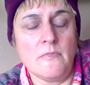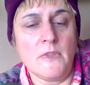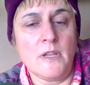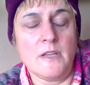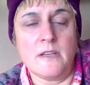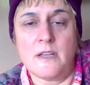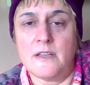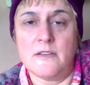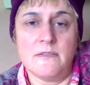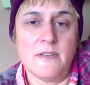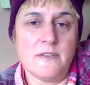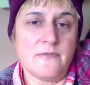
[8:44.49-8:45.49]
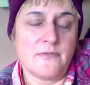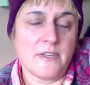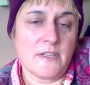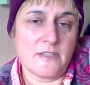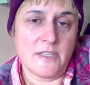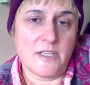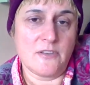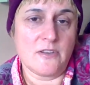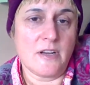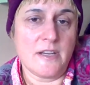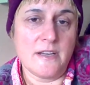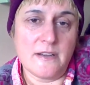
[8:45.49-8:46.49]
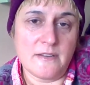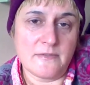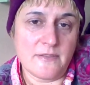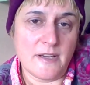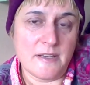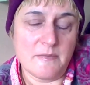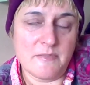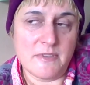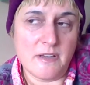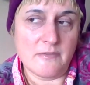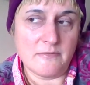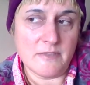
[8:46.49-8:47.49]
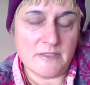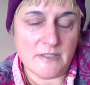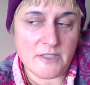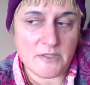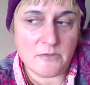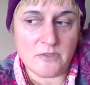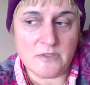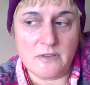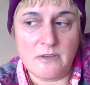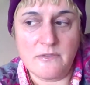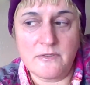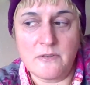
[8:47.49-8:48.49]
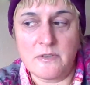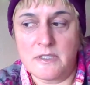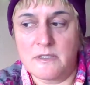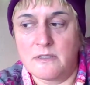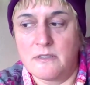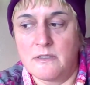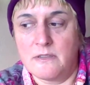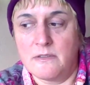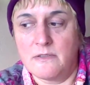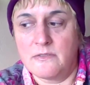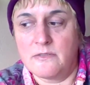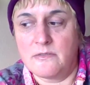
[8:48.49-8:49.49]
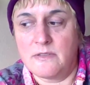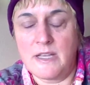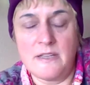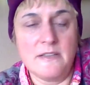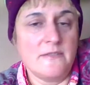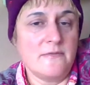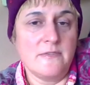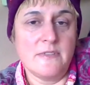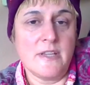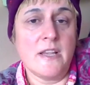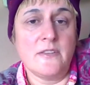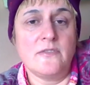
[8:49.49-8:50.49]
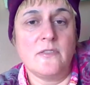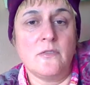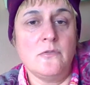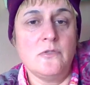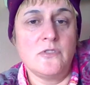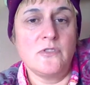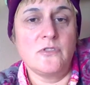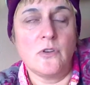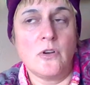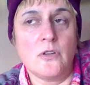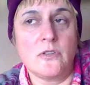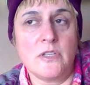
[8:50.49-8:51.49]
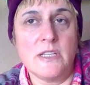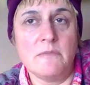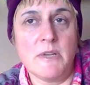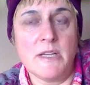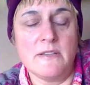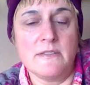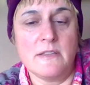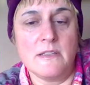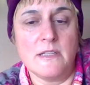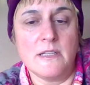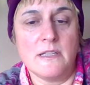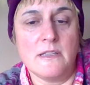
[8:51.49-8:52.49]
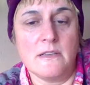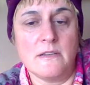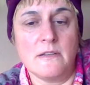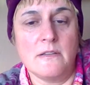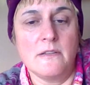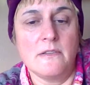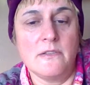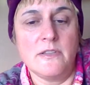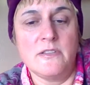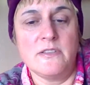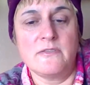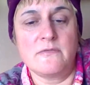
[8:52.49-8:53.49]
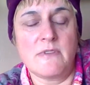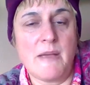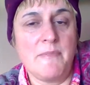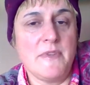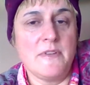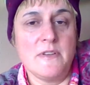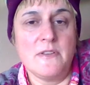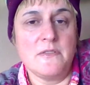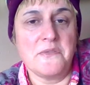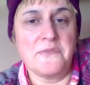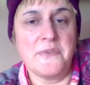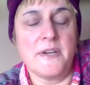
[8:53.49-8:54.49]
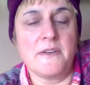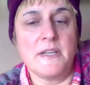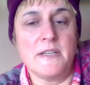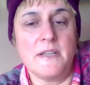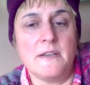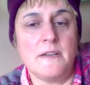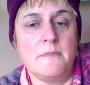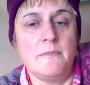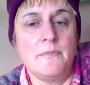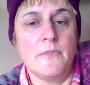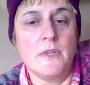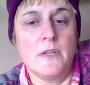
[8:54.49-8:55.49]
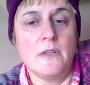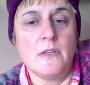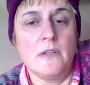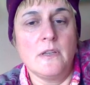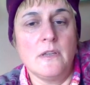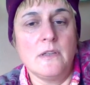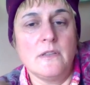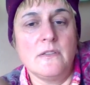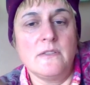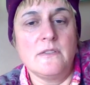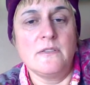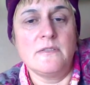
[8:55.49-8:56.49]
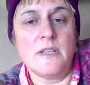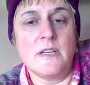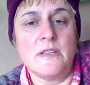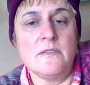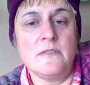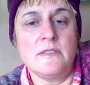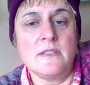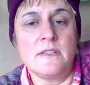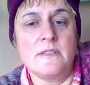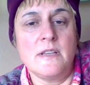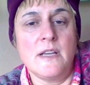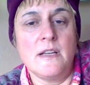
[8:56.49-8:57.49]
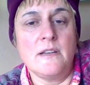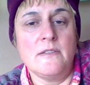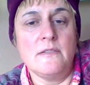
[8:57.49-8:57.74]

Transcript: and in Friedrich Nietzsche identified himself with Zarathustra, of course. So that is his own story, basically. He just wrapped it into a fairy tale. So Zarathustra